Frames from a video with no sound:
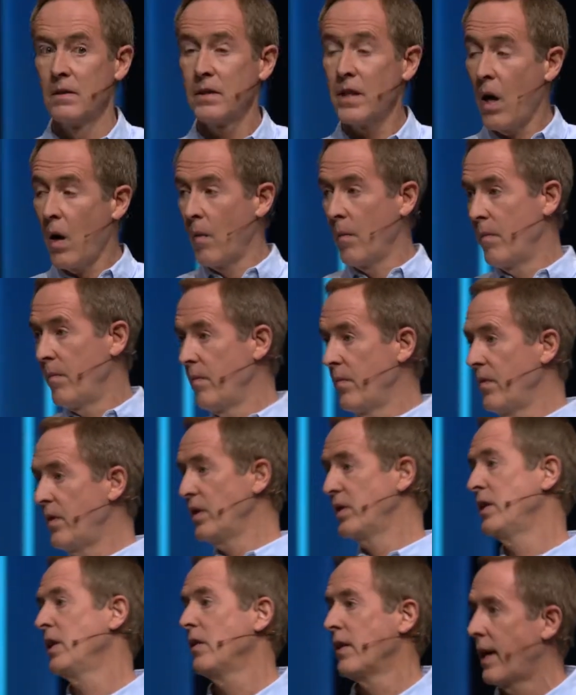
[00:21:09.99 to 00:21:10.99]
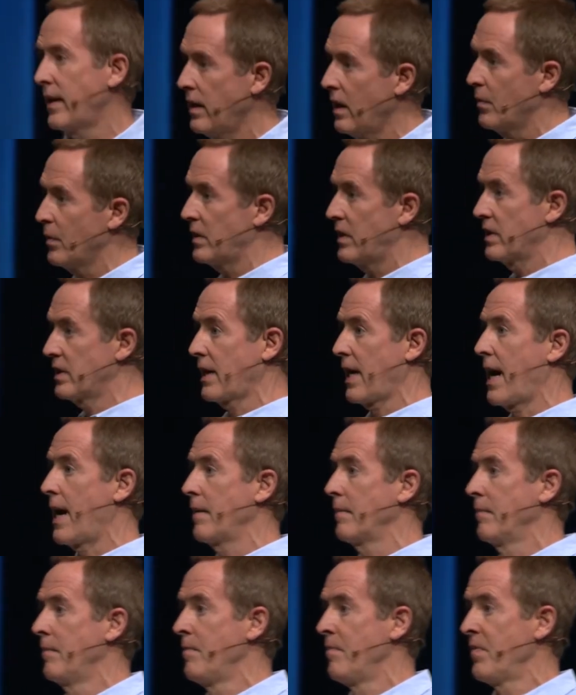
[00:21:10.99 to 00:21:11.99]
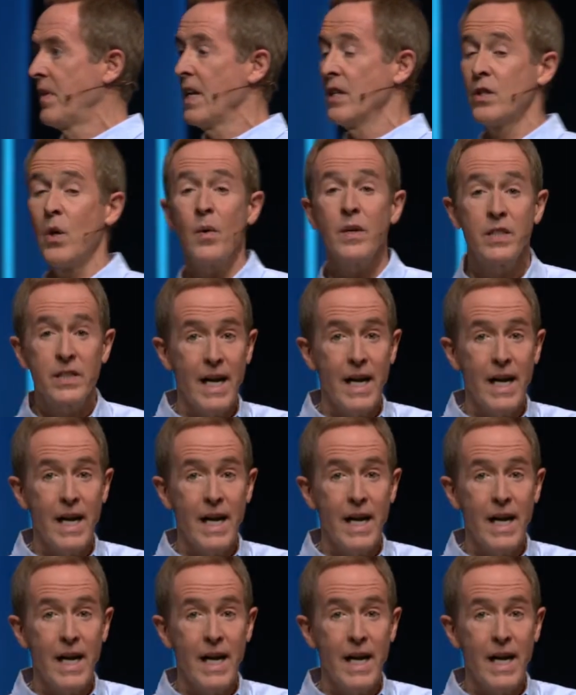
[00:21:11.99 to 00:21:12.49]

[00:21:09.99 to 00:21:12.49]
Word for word: So they're still not done with this guy. So a